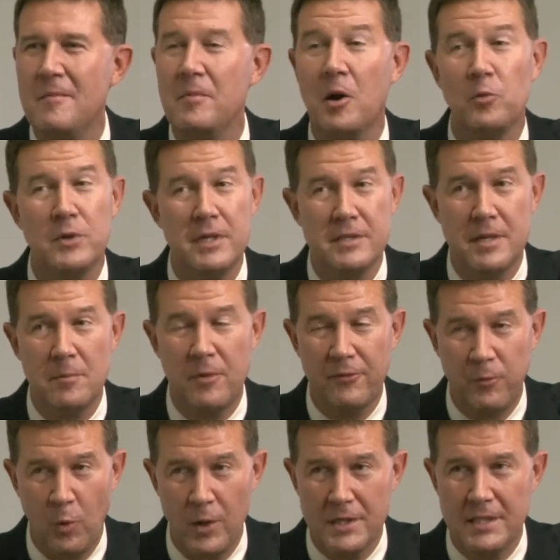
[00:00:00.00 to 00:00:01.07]
but on December
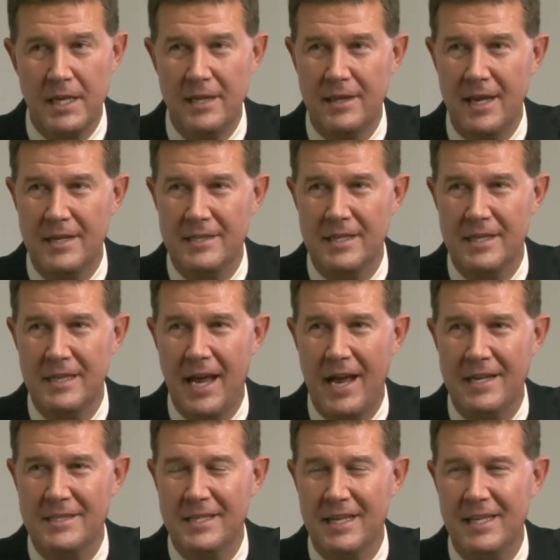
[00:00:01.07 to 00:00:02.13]
14th,
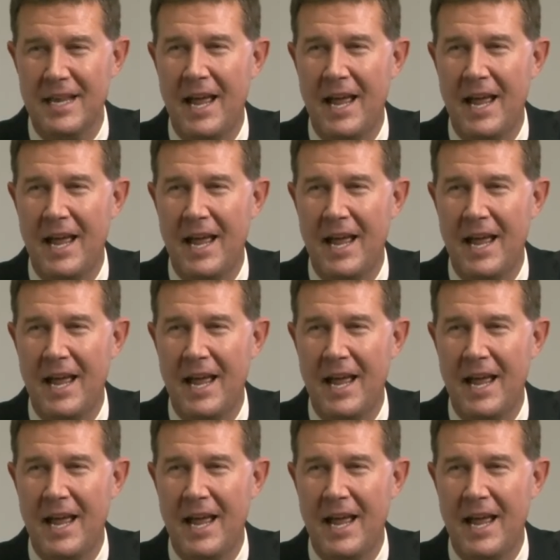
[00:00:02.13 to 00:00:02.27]
1819,